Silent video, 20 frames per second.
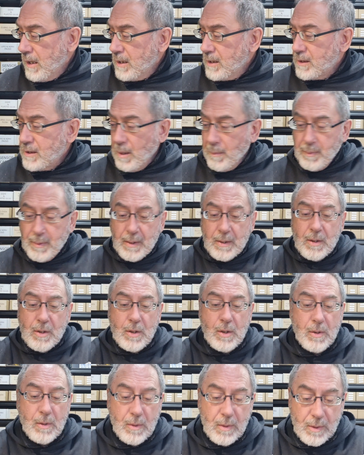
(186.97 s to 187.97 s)
Something
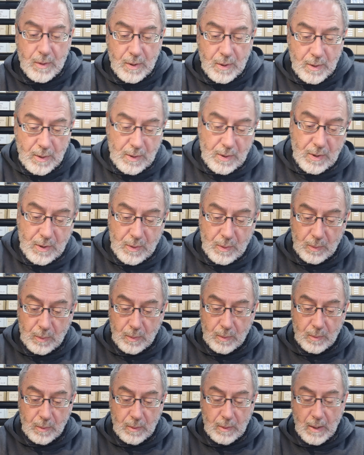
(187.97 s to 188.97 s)
new to the
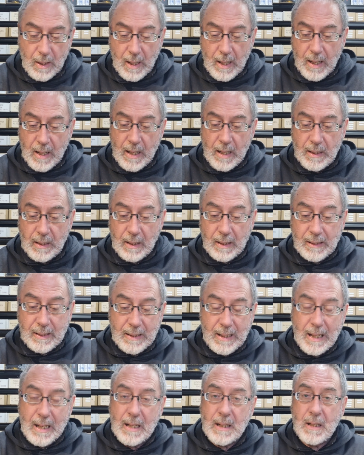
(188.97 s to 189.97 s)
store, and
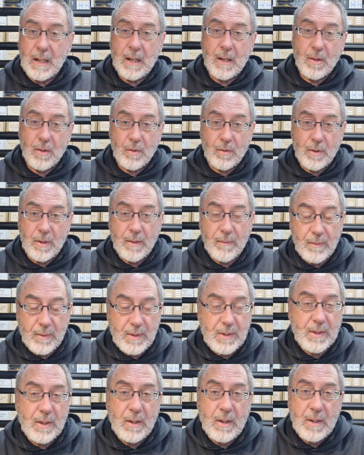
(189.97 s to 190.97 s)
again in 3
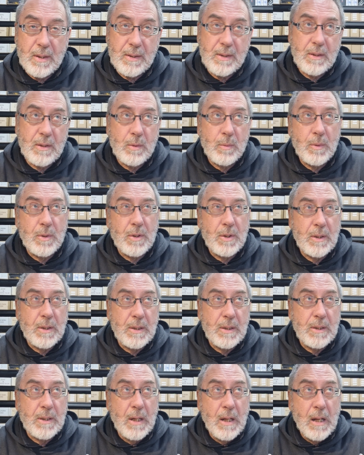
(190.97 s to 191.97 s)
different sizes, which
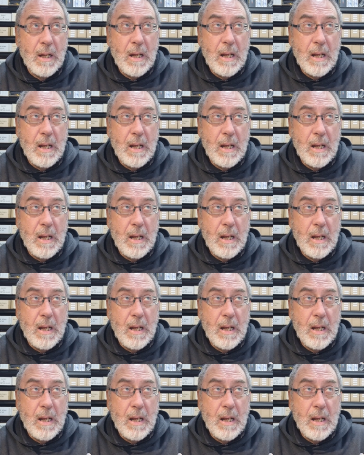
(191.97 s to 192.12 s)
is